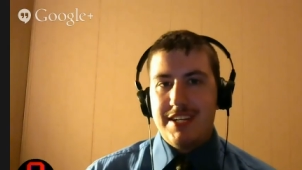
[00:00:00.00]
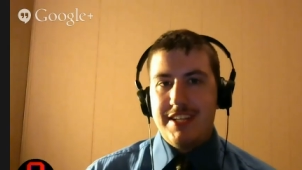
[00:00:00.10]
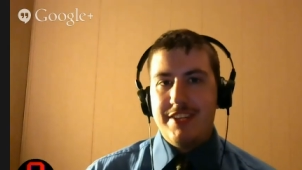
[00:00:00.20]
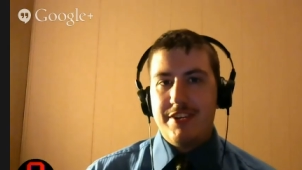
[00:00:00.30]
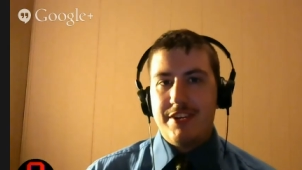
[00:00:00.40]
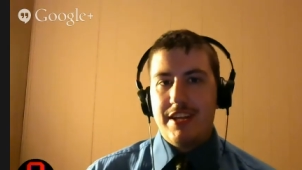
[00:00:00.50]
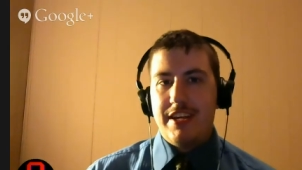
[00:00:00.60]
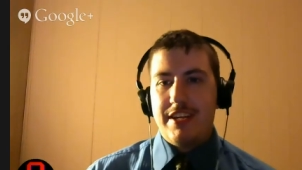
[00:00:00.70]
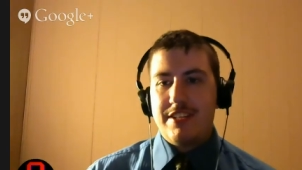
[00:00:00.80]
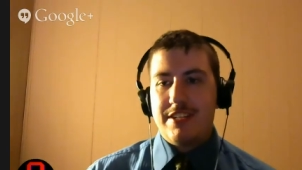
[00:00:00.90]
And then they're
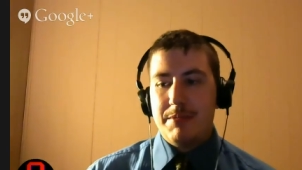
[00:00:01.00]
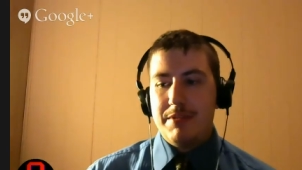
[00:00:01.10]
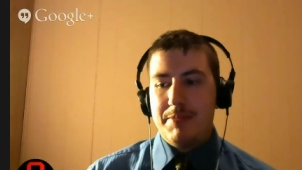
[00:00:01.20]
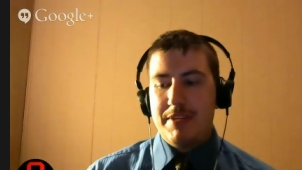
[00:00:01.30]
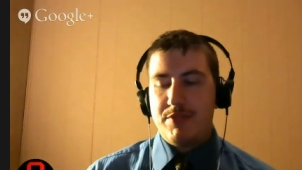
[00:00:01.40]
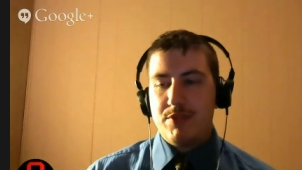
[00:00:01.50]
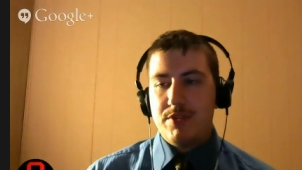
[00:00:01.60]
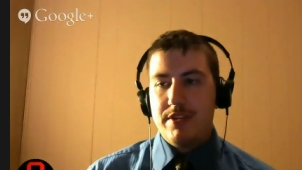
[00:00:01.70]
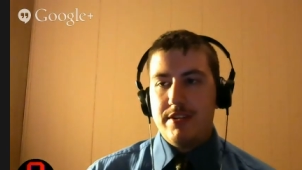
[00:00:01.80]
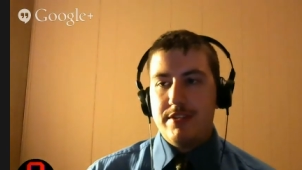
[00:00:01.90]
like, it's coming to
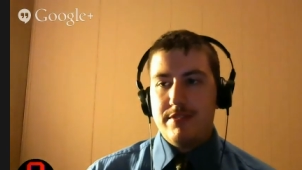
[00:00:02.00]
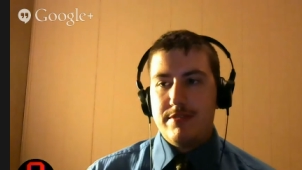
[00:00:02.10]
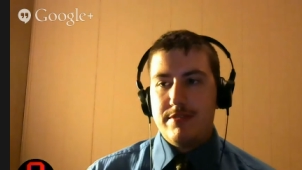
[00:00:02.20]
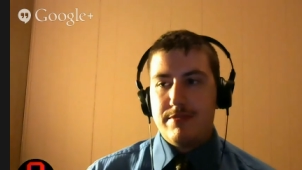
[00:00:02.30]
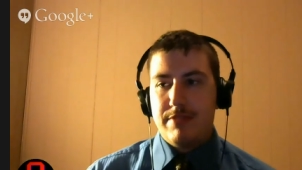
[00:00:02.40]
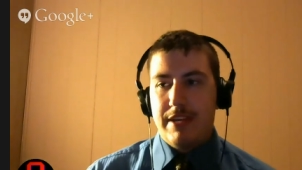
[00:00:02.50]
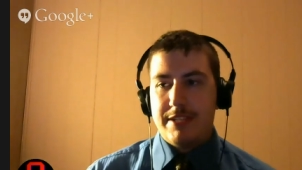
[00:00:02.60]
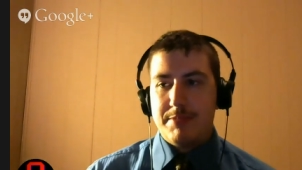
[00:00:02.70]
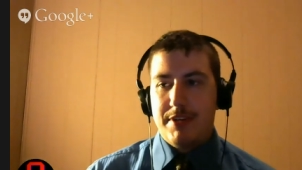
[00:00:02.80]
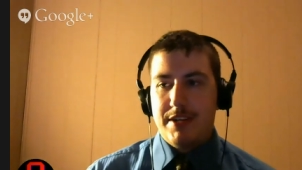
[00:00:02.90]
PS4 and
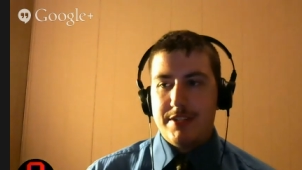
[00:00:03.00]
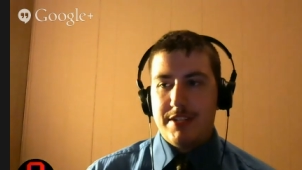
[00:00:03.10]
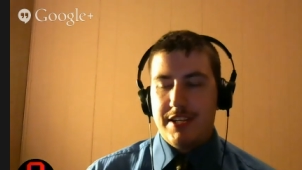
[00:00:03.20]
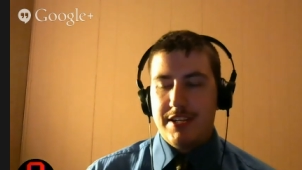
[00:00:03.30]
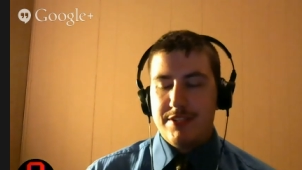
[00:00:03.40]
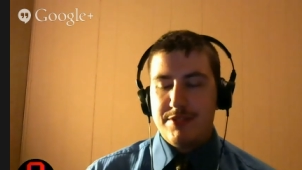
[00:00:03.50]
Xbox, I guess.